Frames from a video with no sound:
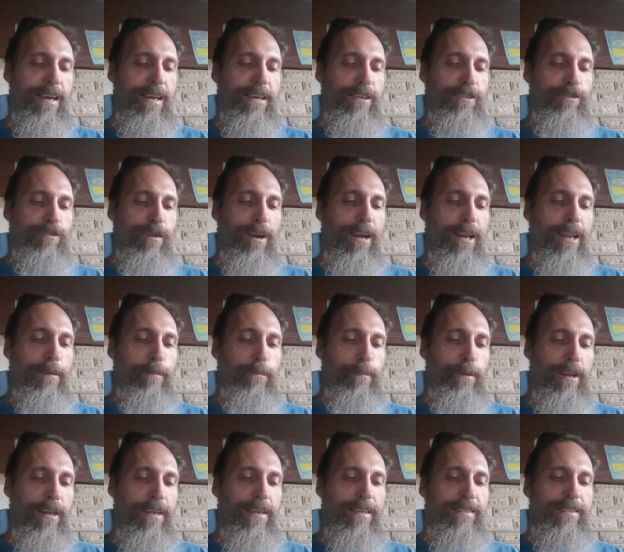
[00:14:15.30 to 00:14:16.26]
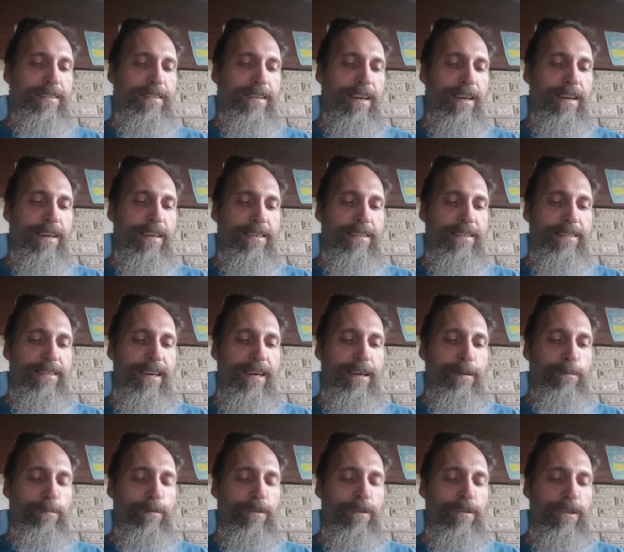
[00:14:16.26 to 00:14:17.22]
Israeli police said in a
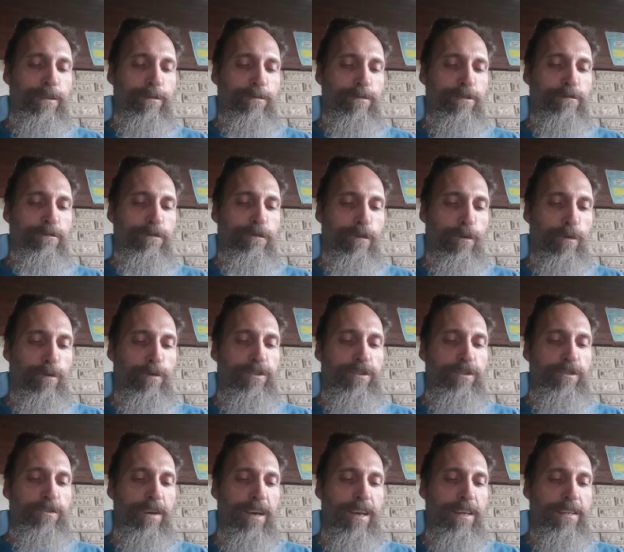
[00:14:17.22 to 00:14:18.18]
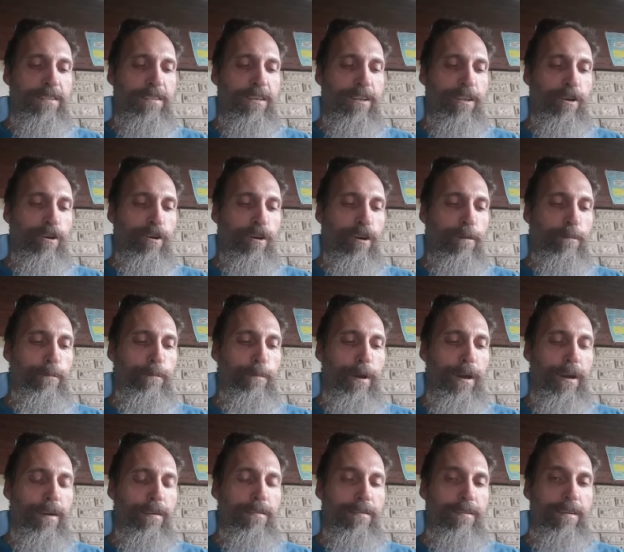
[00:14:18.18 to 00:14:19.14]
statement it was forced to enter the
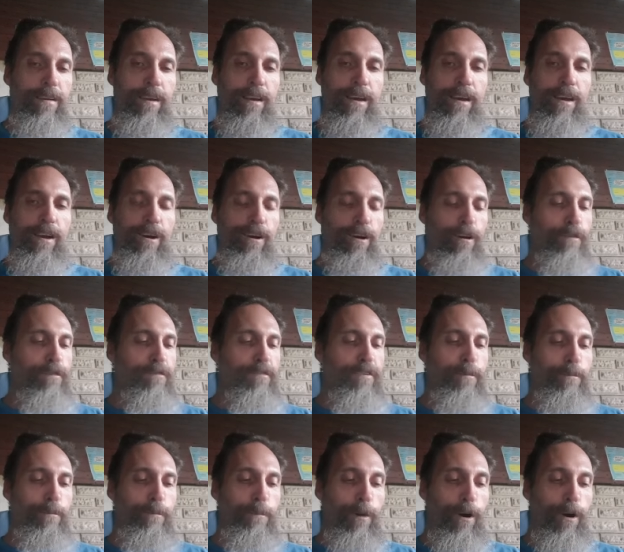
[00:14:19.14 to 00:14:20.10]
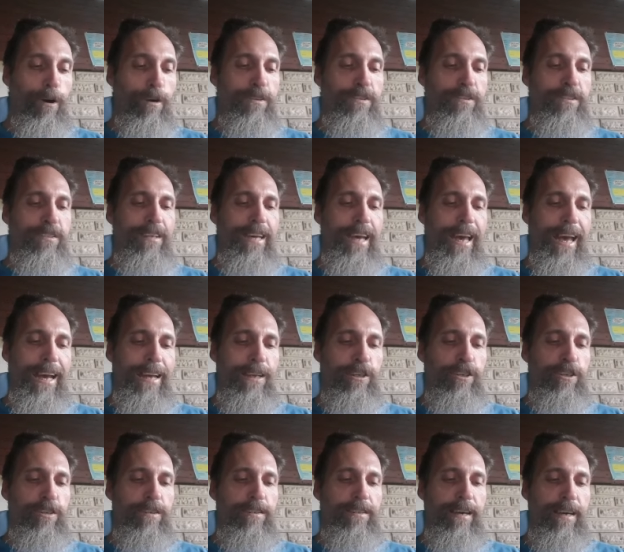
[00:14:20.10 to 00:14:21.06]
compound after masked
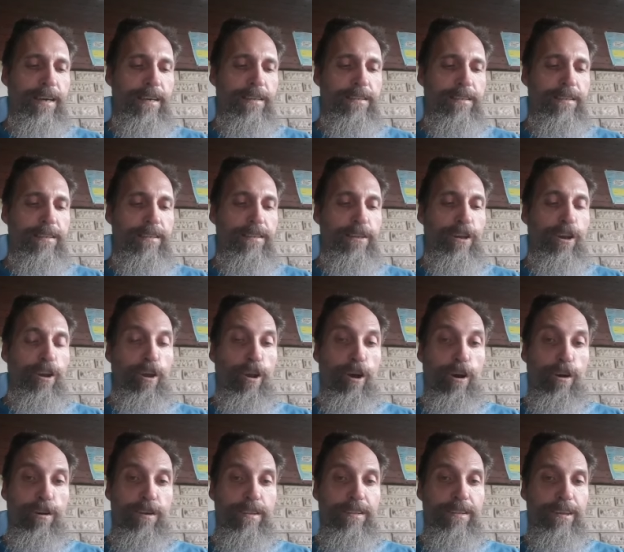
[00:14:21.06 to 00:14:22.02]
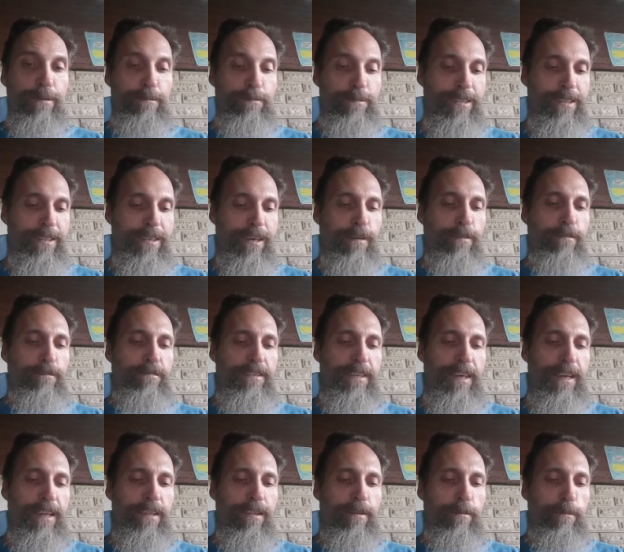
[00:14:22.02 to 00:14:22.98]
agitators locked themselves
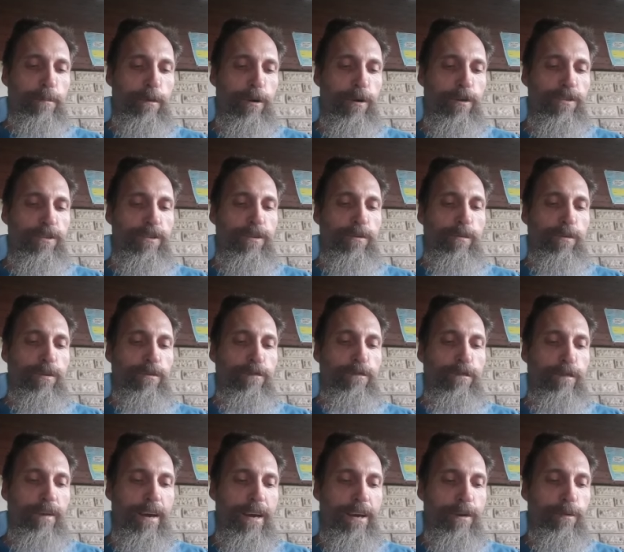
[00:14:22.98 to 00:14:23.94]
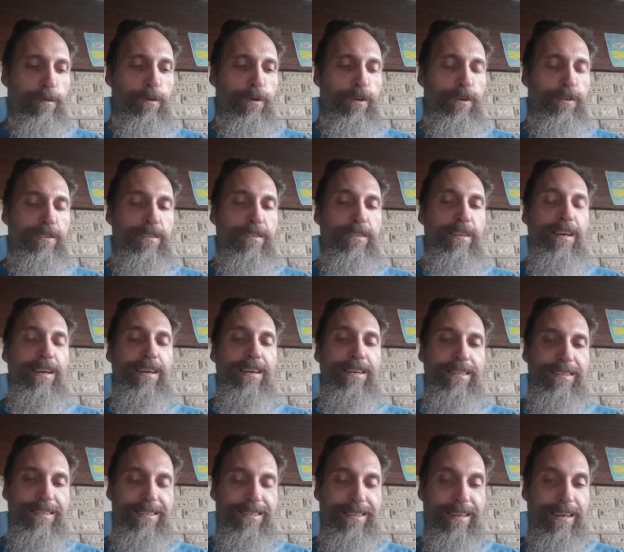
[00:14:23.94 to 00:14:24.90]
in the mosque with fireworks,
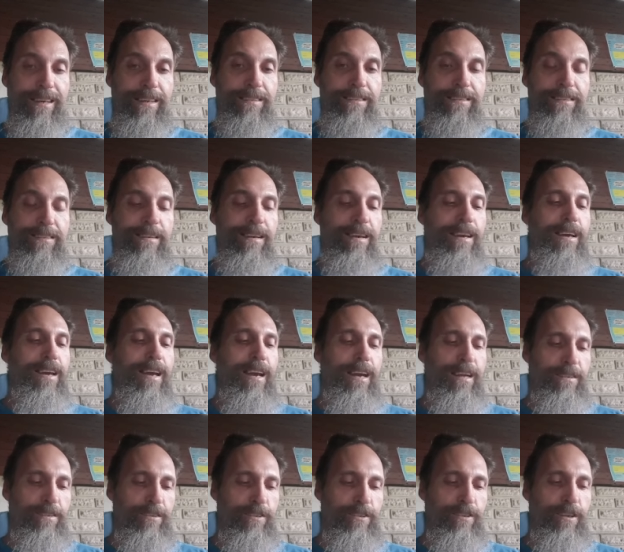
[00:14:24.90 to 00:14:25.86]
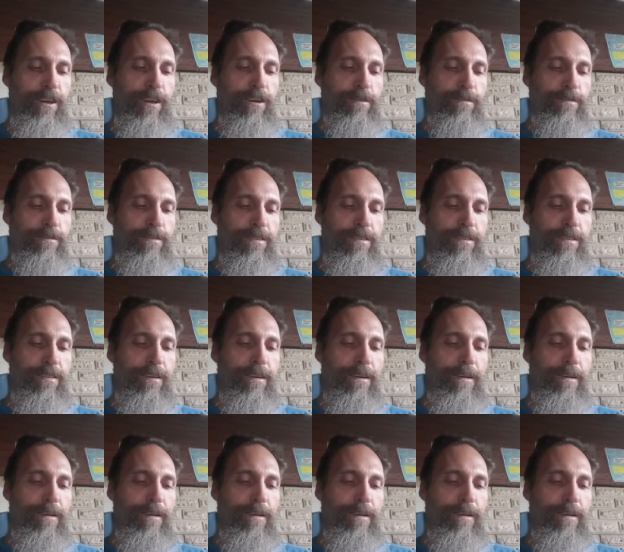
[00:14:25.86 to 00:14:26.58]
sticks, and stones.